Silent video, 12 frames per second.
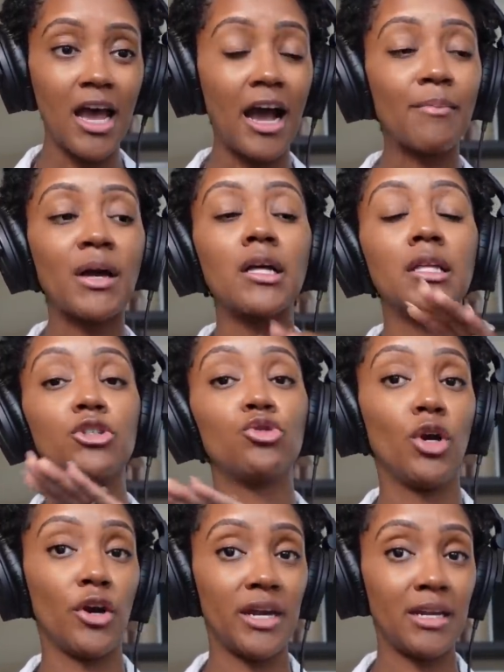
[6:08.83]
I'm not going to let you
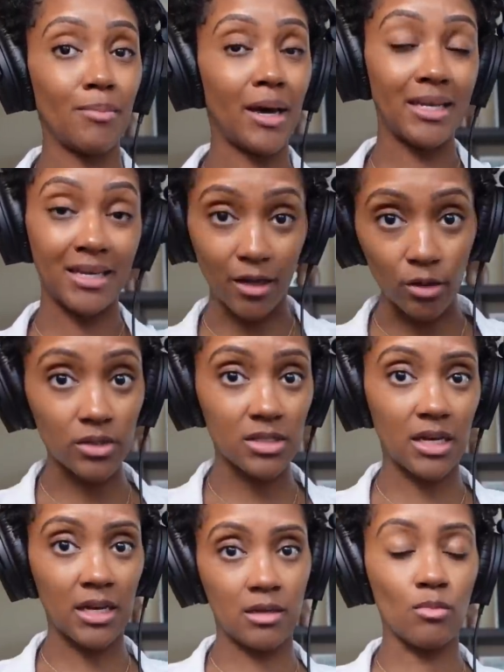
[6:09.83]
hurt anybody else
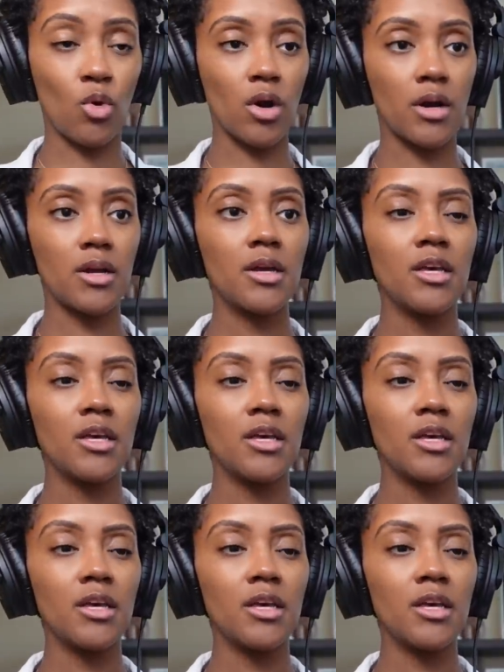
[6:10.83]
anymore